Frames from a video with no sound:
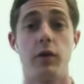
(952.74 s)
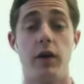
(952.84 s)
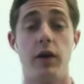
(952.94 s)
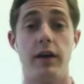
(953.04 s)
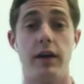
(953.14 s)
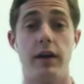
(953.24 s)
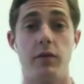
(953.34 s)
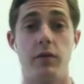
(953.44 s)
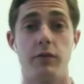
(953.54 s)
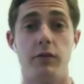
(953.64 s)
way, I would
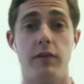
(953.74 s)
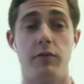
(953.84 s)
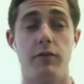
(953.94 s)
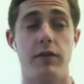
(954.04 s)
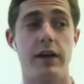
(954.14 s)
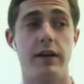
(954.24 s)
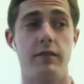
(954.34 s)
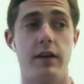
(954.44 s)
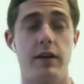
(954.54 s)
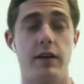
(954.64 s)
also level
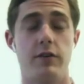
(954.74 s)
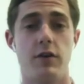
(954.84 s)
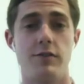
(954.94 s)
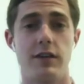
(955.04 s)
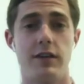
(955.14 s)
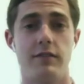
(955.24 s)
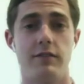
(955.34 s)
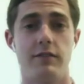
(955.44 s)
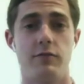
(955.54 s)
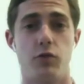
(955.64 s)
that charge
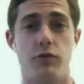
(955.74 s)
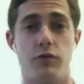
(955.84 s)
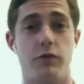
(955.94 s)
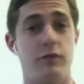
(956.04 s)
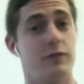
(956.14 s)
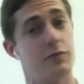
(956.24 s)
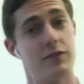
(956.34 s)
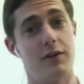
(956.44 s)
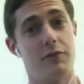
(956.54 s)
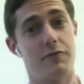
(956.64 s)
against George Lucas
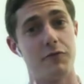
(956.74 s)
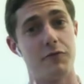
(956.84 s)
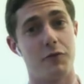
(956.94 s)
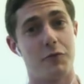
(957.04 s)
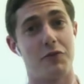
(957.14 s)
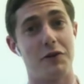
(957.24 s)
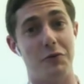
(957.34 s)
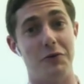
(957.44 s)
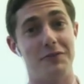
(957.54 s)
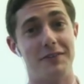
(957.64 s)
himself for the
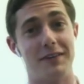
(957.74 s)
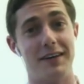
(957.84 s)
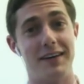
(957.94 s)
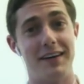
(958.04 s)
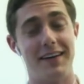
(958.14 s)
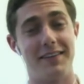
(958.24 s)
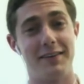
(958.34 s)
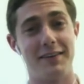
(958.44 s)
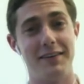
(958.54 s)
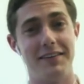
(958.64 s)
prequels. I think
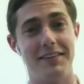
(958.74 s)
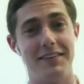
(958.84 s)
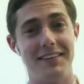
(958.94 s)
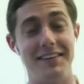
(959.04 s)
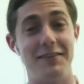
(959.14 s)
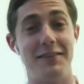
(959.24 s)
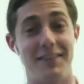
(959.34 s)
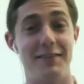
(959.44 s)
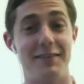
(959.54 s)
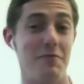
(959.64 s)
he did the
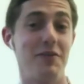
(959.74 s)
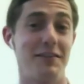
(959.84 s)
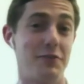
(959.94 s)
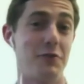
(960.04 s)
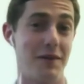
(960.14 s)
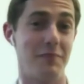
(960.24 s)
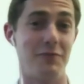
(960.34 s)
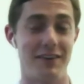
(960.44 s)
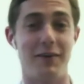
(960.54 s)
same thing to himself,